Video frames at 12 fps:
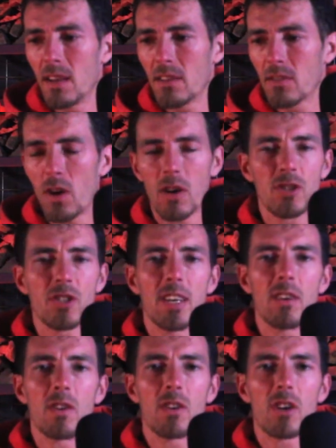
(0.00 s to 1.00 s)
talk shit
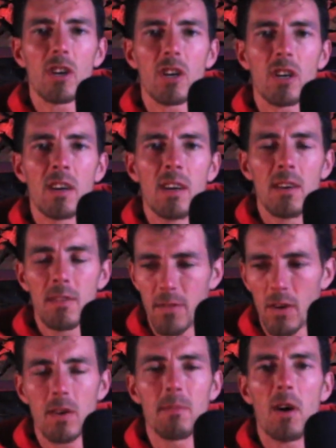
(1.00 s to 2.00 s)
on her for
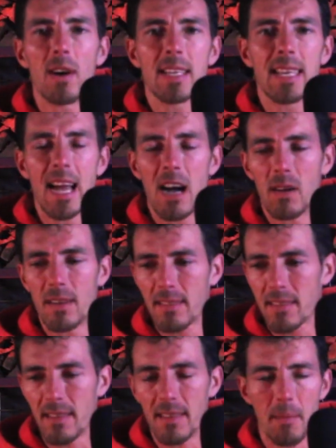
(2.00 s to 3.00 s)
her body count. It's
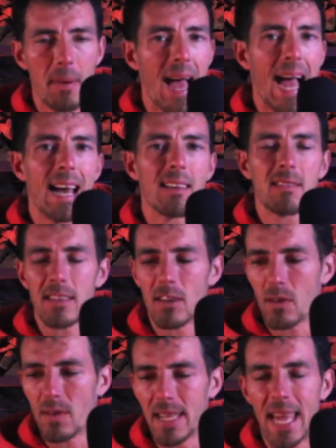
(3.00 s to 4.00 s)
in the past. It
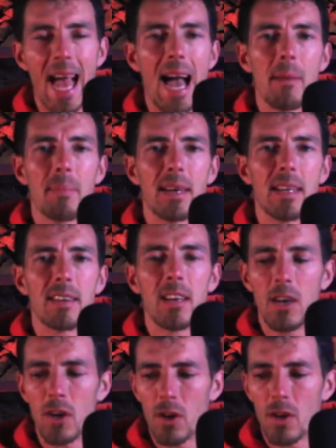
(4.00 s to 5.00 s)
already happened.
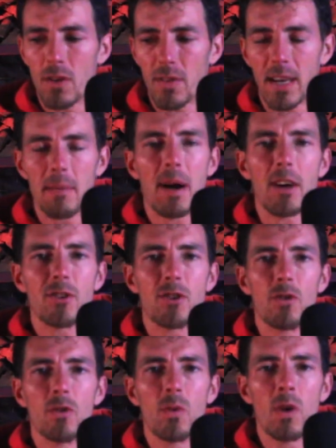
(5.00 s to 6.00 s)
Think about
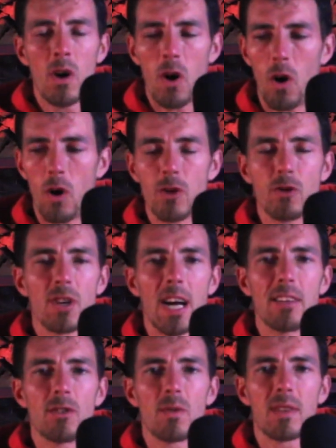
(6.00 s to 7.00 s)
you. All you try to
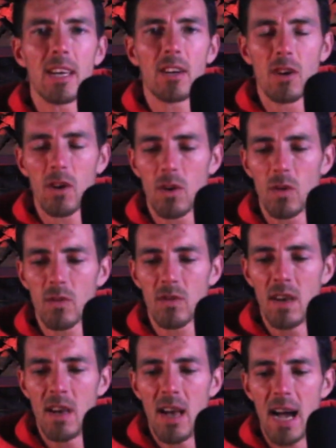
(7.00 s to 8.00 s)
do is get girls.
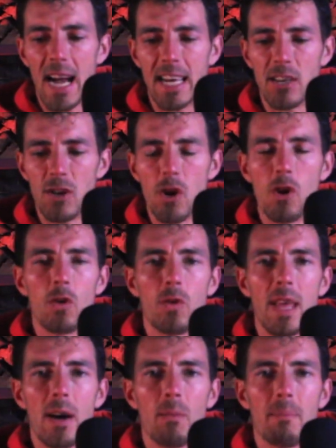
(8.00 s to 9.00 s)
I know
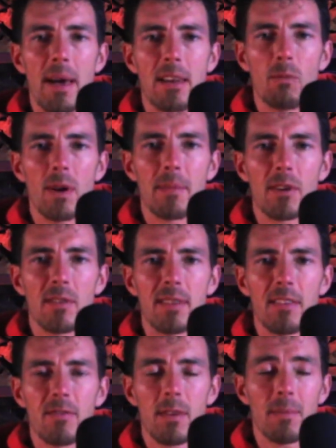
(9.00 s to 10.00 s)
that men and women are
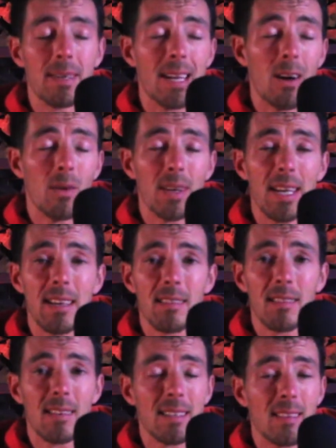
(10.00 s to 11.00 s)
different, but nowadays
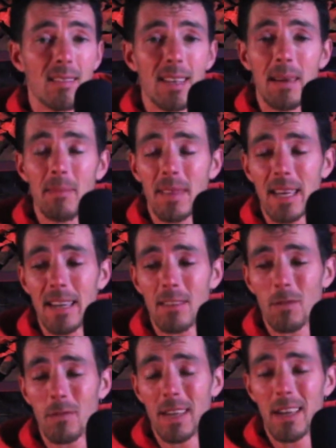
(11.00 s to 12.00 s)
it's like the same thing. So
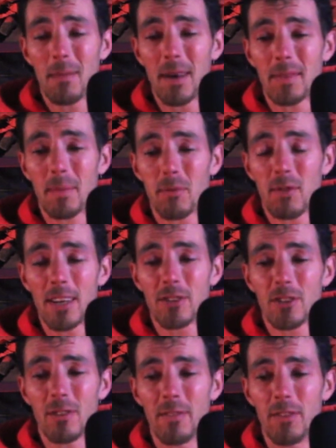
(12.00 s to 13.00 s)
think about the
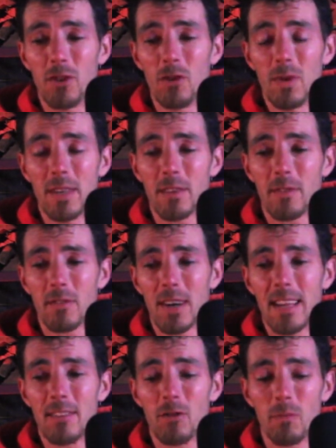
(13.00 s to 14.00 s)
pressure of you and your
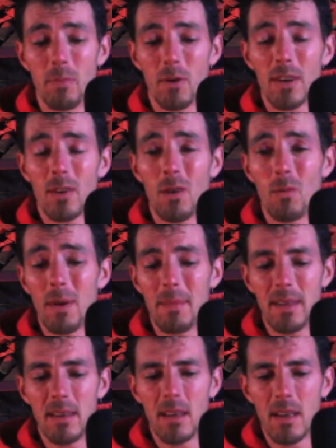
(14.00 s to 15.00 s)
friends you put on women.